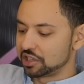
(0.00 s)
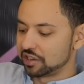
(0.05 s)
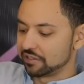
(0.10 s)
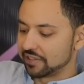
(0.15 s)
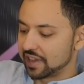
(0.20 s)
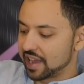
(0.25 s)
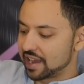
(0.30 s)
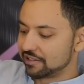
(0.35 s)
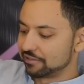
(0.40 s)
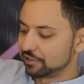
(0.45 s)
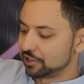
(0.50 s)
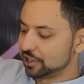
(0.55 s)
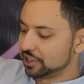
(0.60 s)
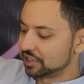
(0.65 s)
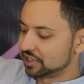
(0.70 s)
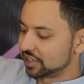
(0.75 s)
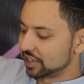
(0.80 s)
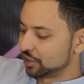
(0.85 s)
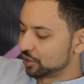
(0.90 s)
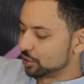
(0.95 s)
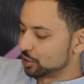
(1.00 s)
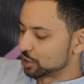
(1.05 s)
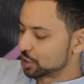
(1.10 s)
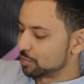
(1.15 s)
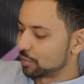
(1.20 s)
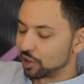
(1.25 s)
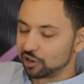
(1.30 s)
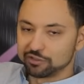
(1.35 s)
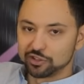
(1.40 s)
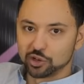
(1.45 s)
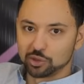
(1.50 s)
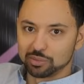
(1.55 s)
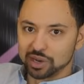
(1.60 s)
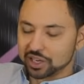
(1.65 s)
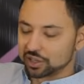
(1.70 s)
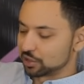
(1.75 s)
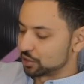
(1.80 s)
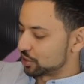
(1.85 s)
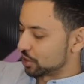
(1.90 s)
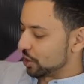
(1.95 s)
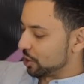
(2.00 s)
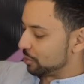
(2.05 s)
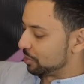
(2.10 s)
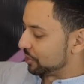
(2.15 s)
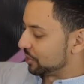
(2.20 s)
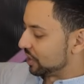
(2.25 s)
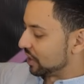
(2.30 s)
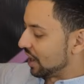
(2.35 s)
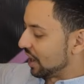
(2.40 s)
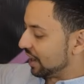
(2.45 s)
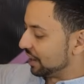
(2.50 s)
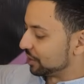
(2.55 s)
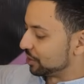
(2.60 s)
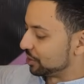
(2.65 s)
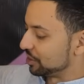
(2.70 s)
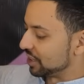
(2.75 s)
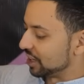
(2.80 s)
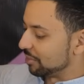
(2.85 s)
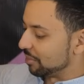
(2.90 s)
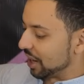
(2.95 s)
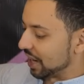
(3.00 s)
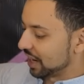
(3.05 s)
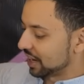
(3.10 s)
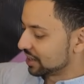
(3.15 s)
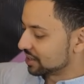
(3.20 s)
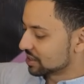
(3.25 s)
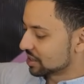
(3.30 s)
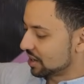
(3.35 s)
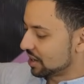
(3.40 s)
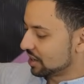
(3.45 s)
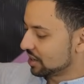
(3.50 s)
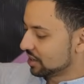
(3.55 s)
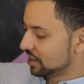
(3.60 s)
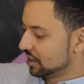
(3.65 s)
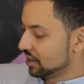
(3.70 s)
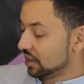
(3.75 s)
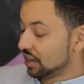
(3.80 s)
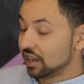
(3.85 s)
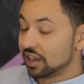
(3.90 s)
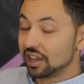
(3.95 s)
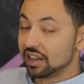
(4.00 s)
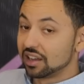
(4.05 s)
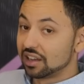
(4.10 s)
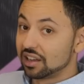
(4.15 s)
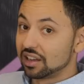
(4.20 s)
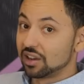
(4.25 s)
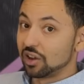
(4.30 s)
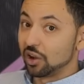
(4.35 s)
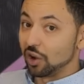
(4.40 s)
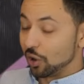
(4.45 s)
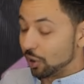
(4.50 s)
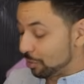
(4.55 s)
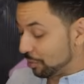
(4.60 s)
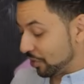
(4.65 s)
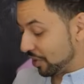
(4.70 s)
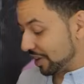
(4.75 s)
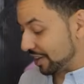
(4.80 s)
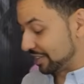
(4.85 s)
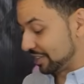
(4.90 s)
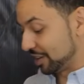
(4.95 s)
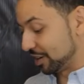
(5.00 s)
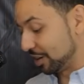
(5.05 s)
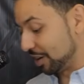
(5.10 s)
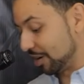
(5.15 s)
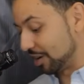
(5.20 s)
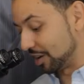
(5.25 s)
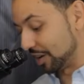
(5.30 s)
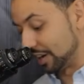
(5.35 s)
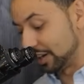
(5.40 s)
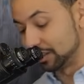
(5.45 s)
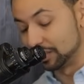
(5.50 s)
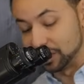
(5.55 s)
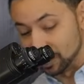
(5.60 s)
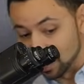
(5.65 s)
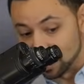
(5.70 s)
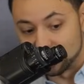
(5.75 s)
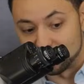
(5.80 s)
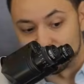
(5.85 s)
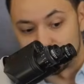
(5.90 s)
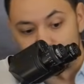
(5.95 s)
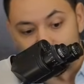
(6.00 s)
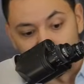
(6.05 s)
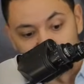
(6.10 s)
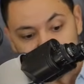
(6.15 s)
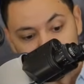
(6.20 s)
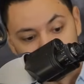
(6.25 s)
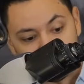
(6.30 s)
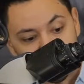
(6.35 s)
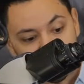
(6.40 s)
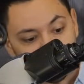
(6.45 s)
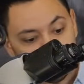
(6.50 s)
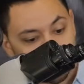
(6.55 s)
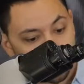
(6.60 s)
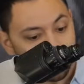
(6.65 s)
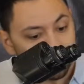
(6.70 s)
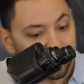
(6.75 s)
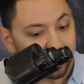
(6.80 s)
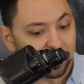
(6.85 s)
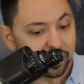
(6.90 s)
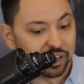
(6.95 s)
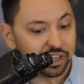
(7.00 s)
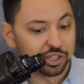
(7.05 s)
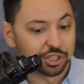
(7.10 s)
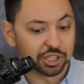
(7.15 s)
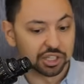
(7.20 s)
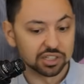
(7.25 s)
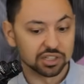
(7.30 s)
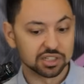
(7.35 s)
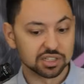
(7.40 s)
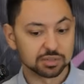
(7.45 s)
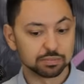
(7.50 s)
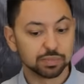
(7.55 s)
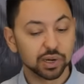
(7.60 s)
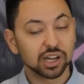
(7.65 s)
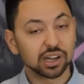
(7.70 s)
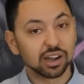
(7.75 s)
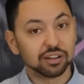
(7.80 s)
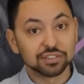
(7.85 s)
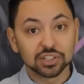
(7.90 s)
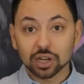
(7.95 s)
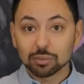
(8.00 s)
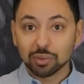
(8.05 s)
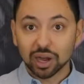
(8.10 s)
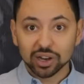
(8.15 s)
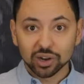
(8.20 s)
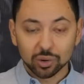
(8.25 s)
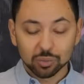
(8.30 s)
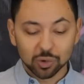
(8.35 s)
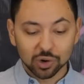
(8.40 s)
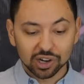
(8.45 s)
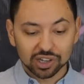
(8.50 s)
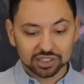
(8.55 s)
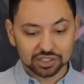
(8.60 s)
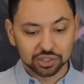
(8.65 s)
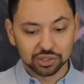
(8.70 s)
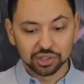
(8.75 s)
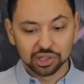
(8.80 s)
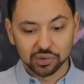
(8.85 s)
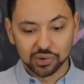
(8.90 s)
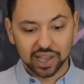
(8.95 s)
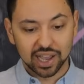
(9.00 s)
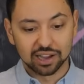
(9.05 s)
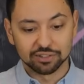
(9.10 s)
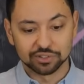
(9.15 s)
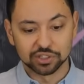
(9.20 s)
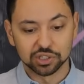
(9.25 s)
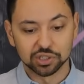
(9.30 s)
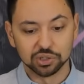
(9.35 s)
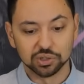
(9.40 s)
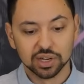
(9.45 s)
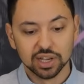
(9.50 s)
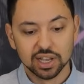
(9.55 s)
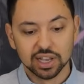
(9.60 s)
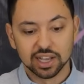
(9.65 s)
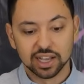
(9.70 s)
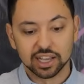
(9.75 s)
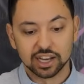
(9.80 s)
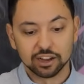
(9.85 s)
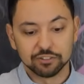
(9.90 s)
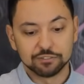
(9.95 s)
of every single smartphone microscope that I could get my hands on. Oh boy, there are a lot of smartphone microscope variations, but I've done my homework, so you don't have to. And I